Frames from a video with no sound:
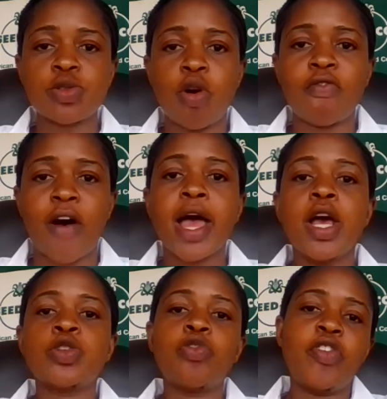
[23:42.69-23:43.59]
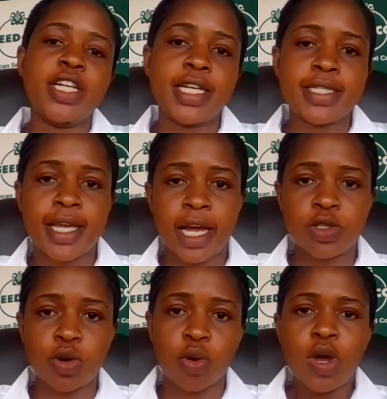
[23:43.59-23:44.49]
stover to feed his
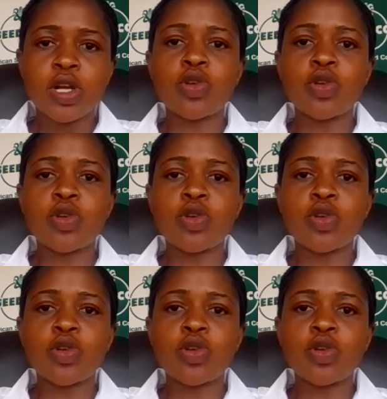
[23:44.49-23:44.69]
cattle.